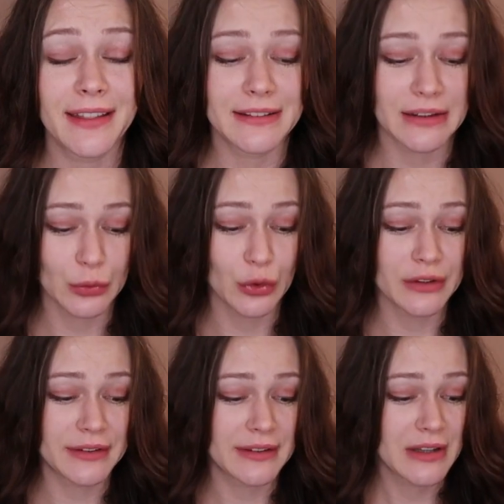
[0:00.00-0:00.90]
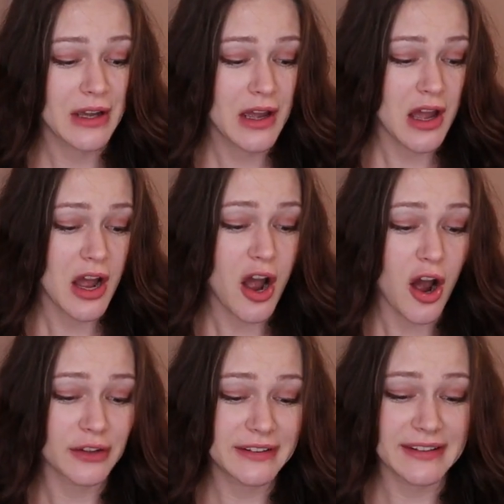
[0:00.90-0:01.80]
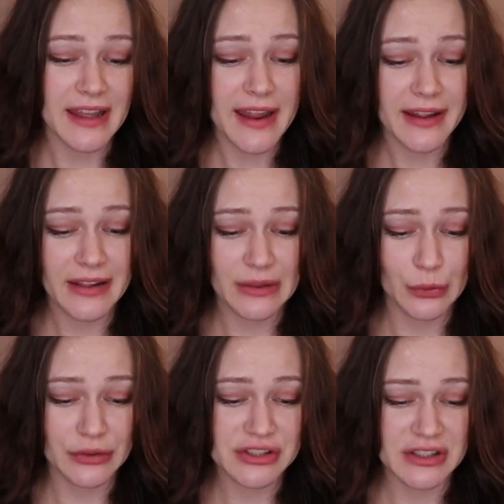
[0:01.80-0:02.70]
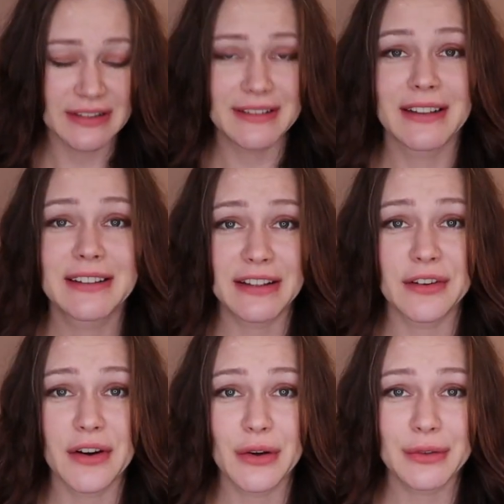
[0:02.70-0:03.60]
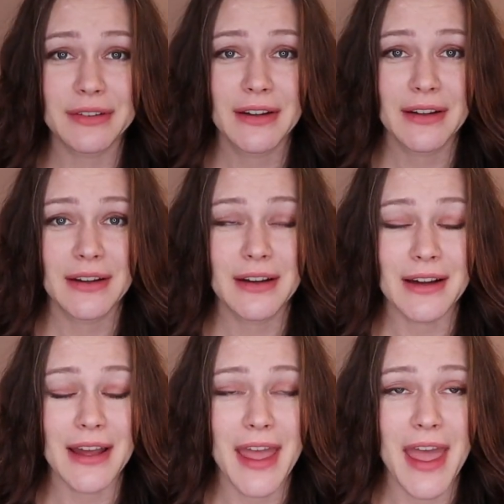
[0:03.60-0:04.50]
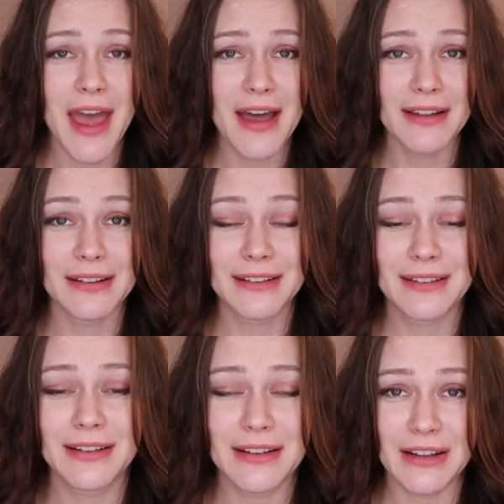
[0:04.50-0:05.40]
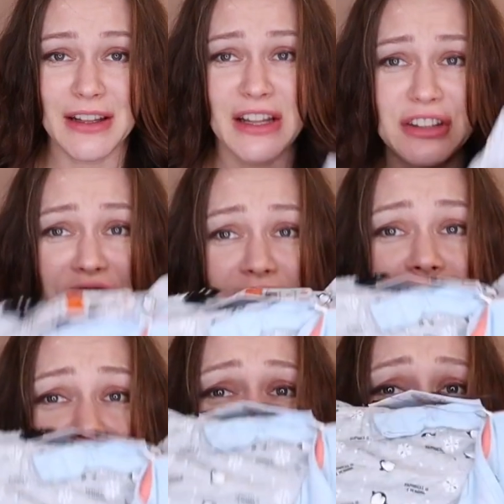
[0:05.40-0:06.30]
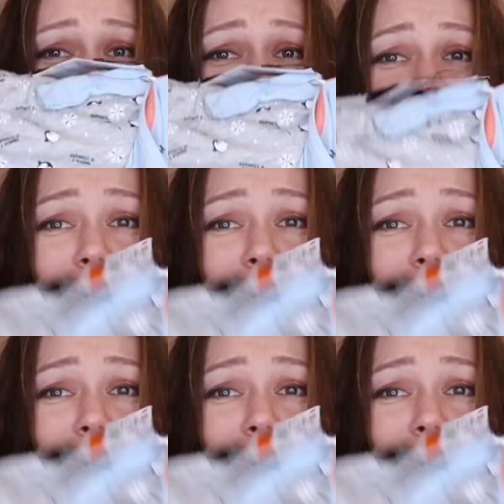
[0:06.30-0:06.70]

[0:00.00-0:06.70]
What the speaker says: that it was on sale. It was just 6 euros. And it's really cute.